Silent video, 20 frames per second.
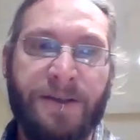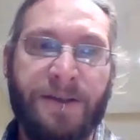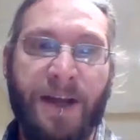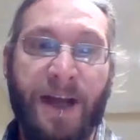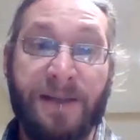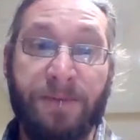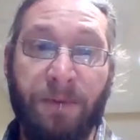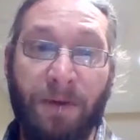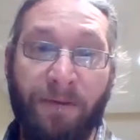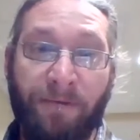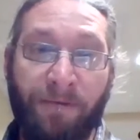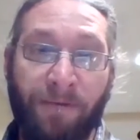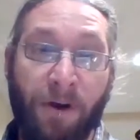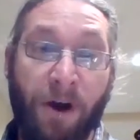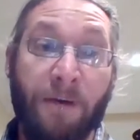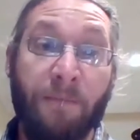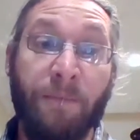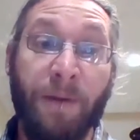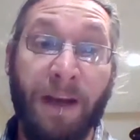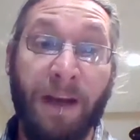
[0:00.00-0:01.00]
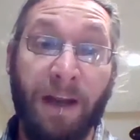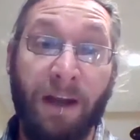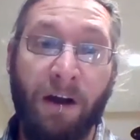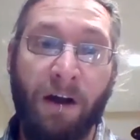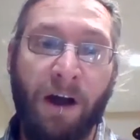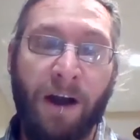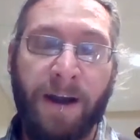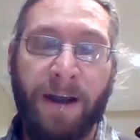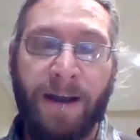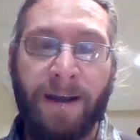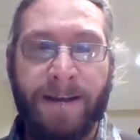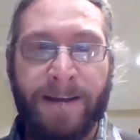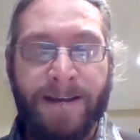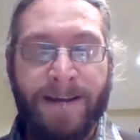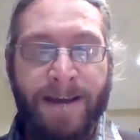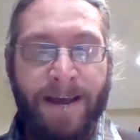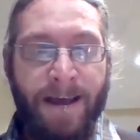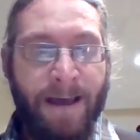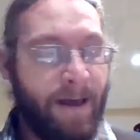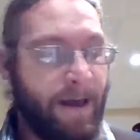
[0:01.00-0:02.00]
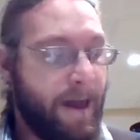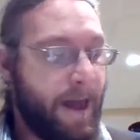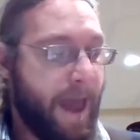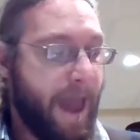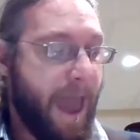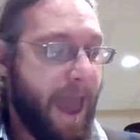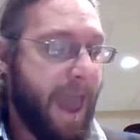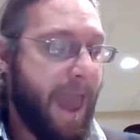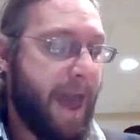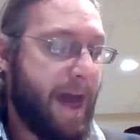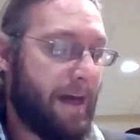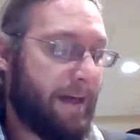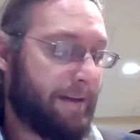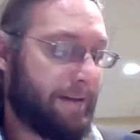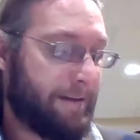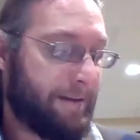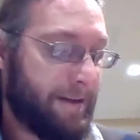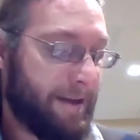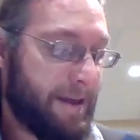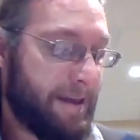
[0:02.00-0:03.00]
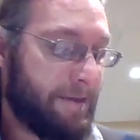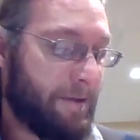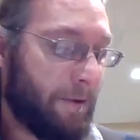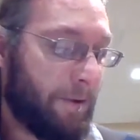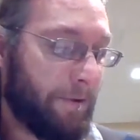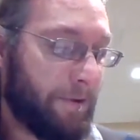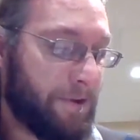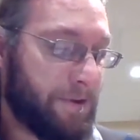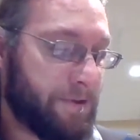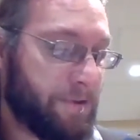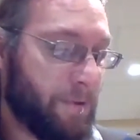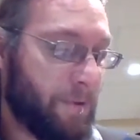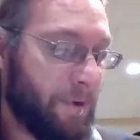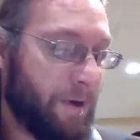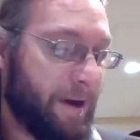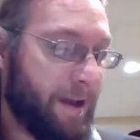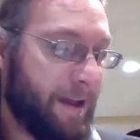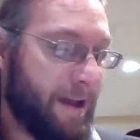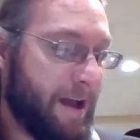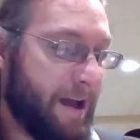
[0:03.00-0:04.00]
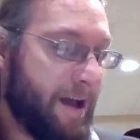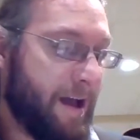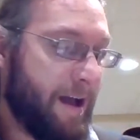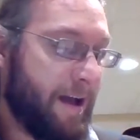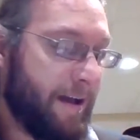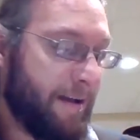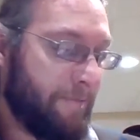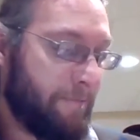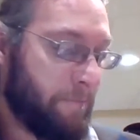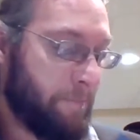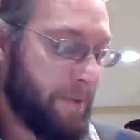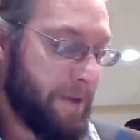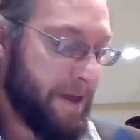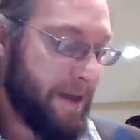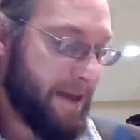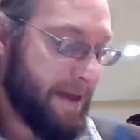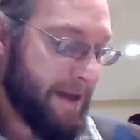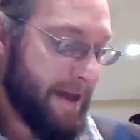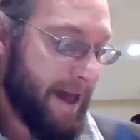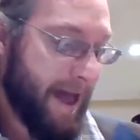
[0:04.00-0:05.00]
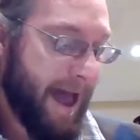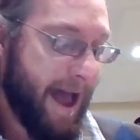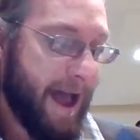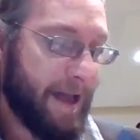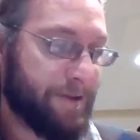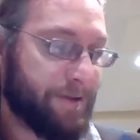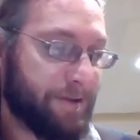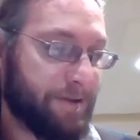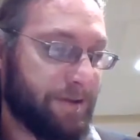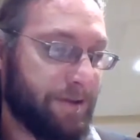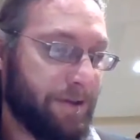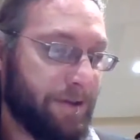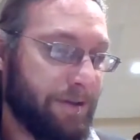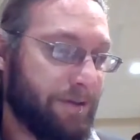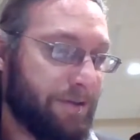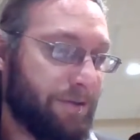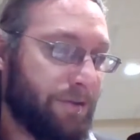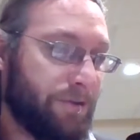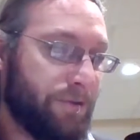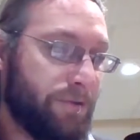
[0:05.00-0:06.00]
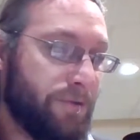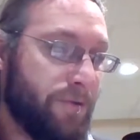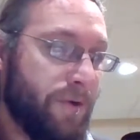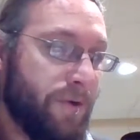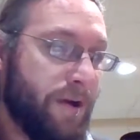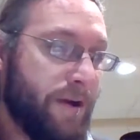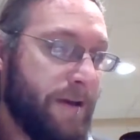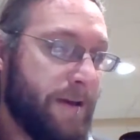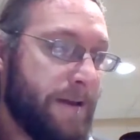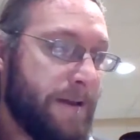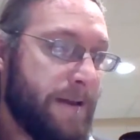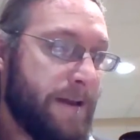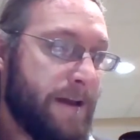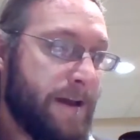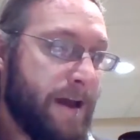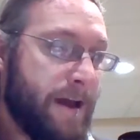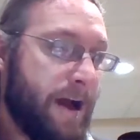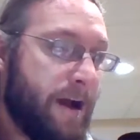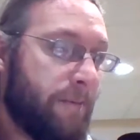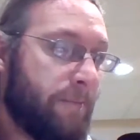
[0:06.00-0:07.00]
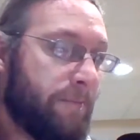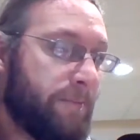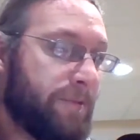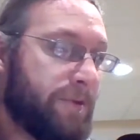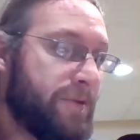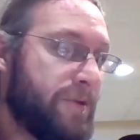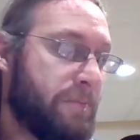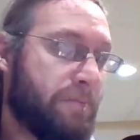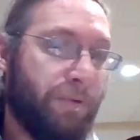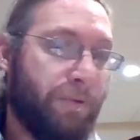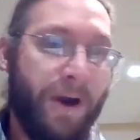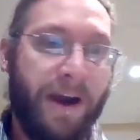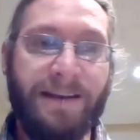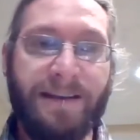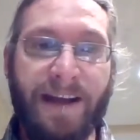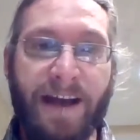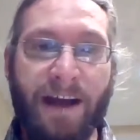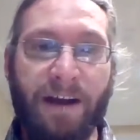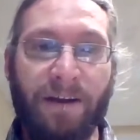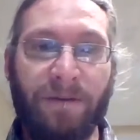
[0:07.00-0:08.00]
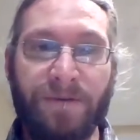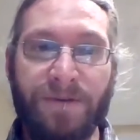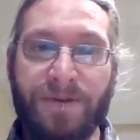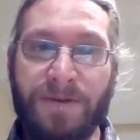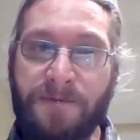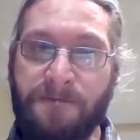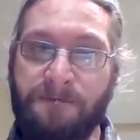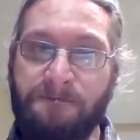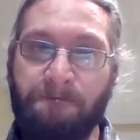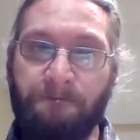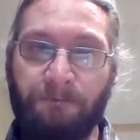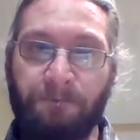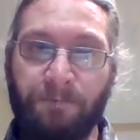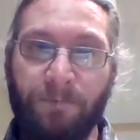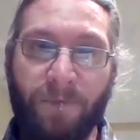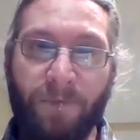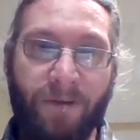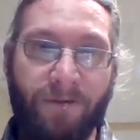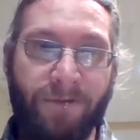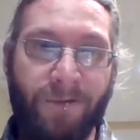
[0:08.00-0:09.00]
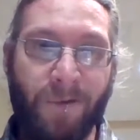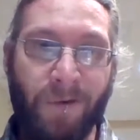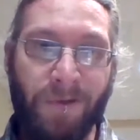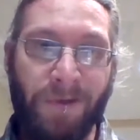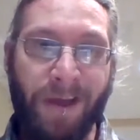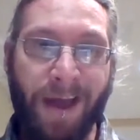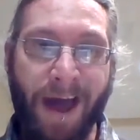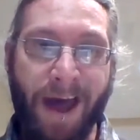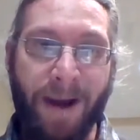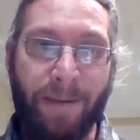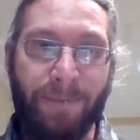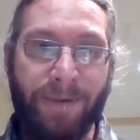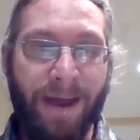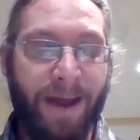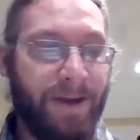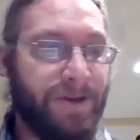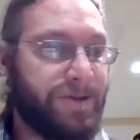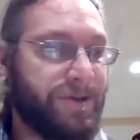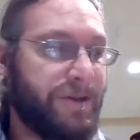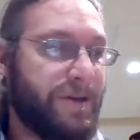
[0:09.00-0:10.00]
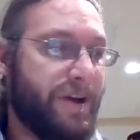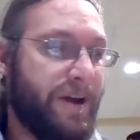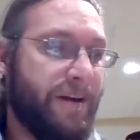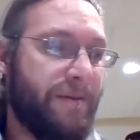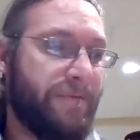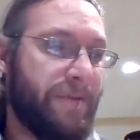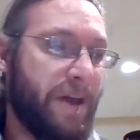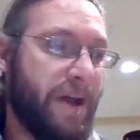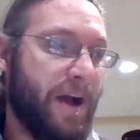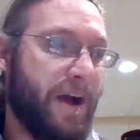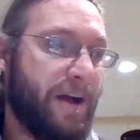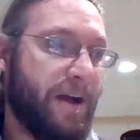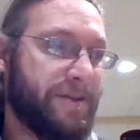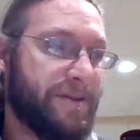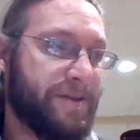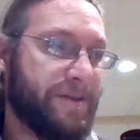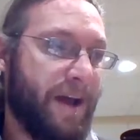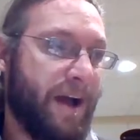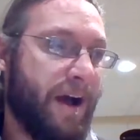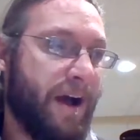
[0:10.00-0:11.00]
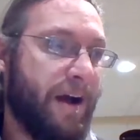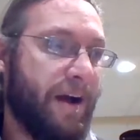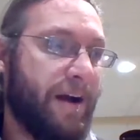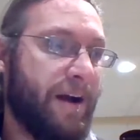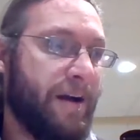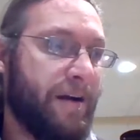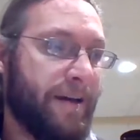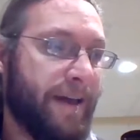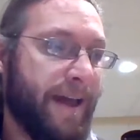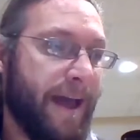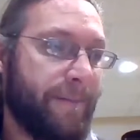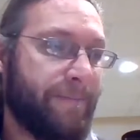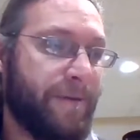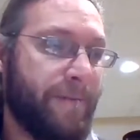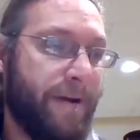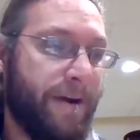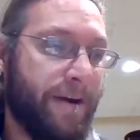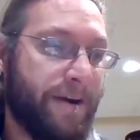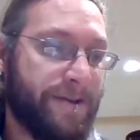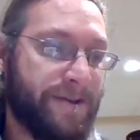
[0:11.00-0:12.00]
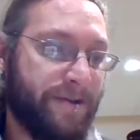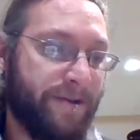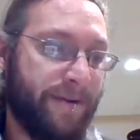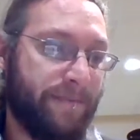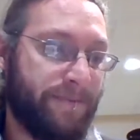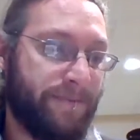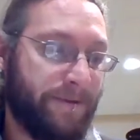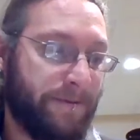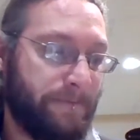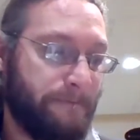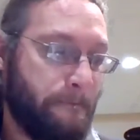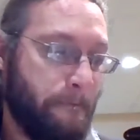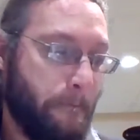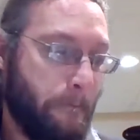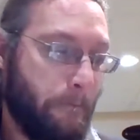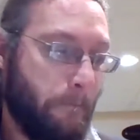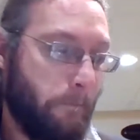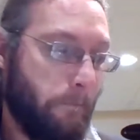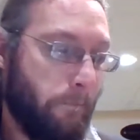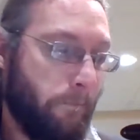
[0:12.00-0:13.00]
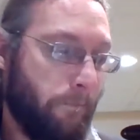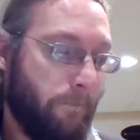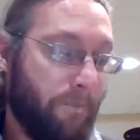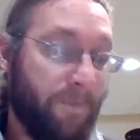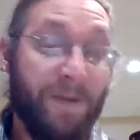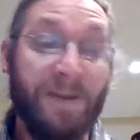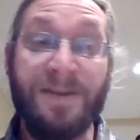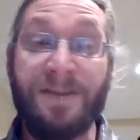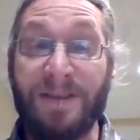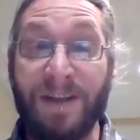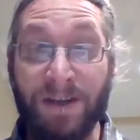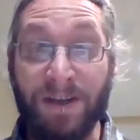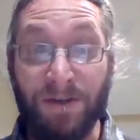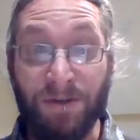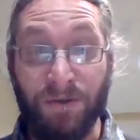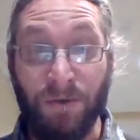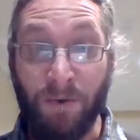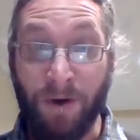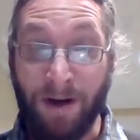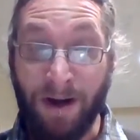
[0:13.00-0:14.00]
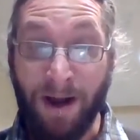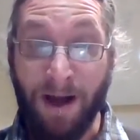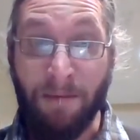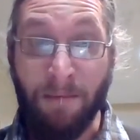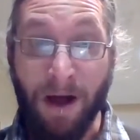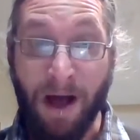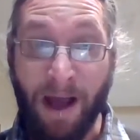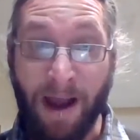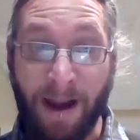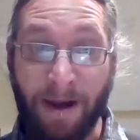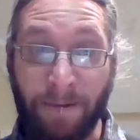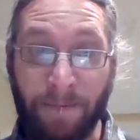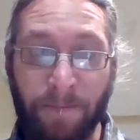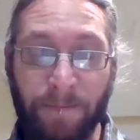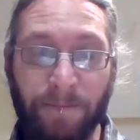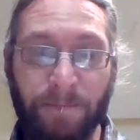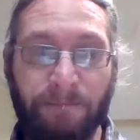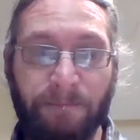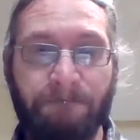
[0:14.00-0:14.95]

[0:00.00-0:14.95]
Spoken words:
Scottsbluff for our mini-con, and he told a story of being asked to do the breakdowns for the adaptation of the Captain America script. This is his story, not mine.